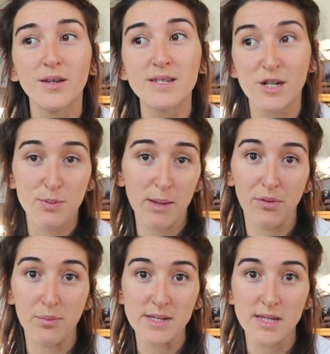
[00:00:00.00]
Dutch
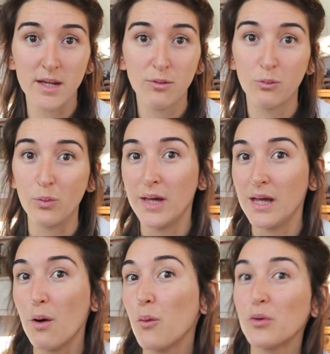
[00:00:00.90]
people are busy.
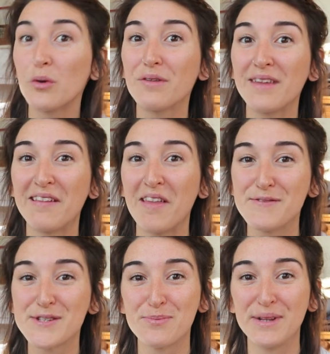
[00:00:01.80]
We all know that they
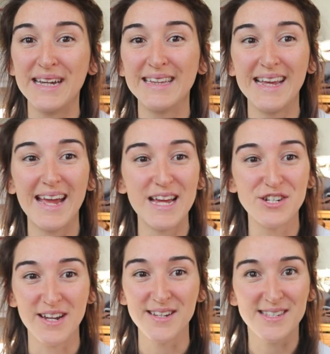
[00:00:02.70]
love to plan their
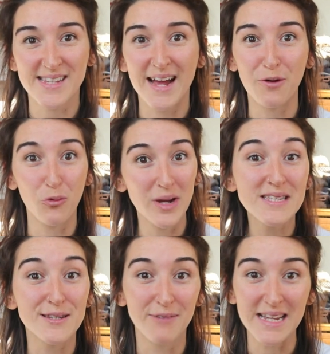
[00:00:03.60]
agendas out
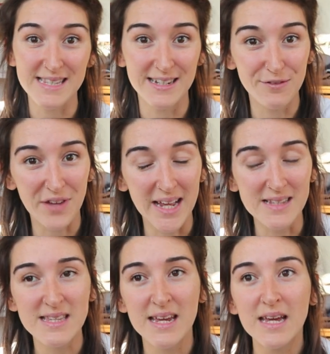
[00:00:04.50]
weeks and weeks in
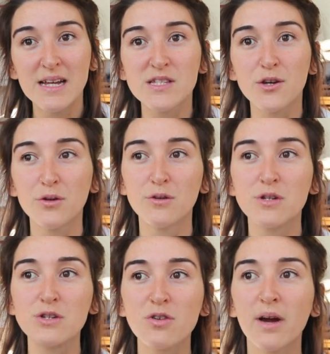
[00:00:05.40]
advance. So
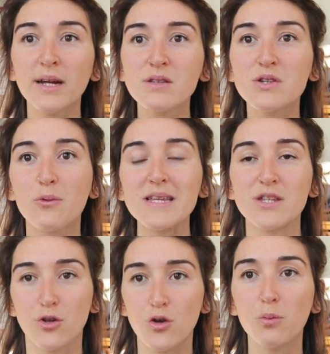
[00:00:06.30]
to try and squeeze
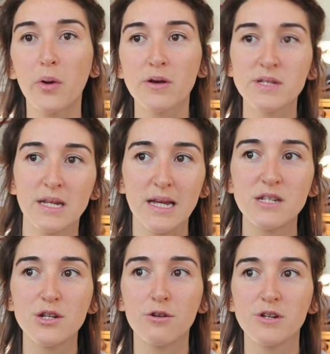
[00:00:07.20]
a new person
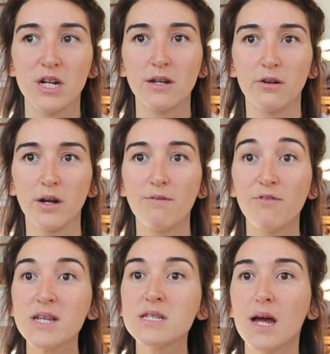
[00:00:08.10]
into your agenda and
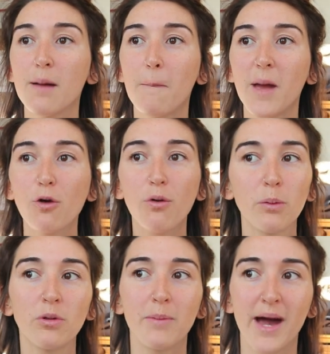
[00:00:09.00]
invest an
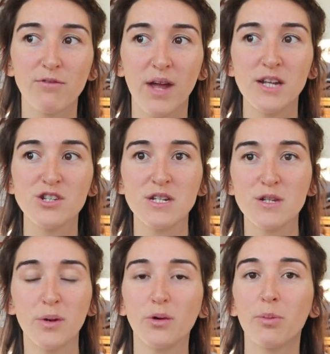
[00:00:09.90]
incredible amount of energy
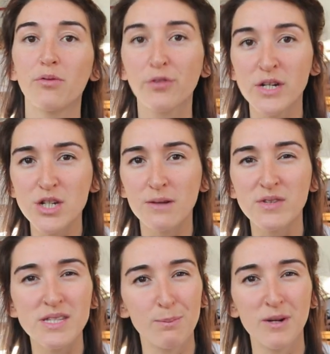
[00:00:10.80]
to build up a friendship
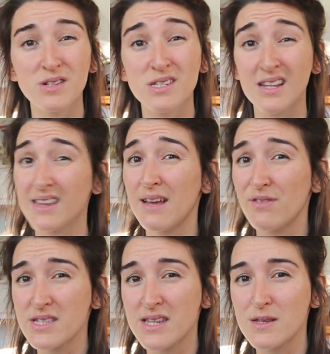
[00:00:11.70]
for someone just to leave
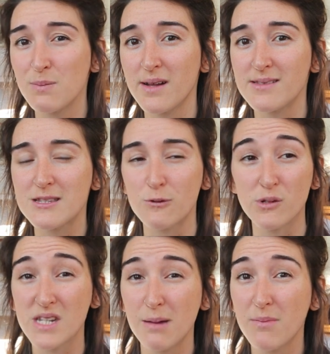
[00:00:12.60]
in 6 months,
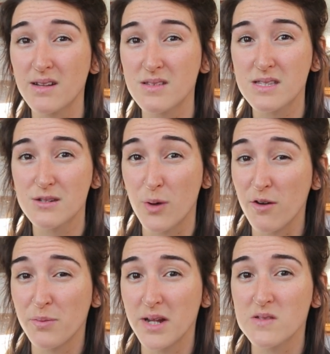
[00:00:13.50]
10 months,
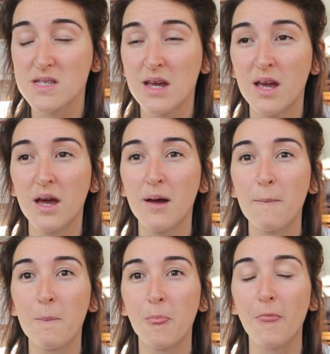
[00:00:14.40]
12 months,
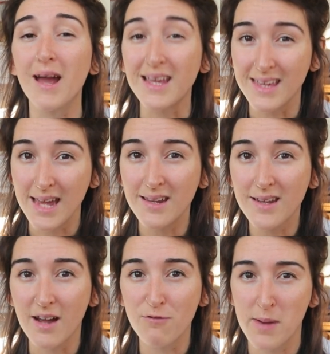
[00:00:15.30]
I get
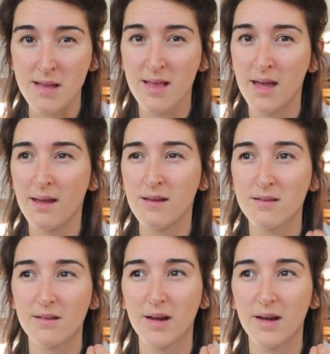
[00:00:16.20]
it. I've been there.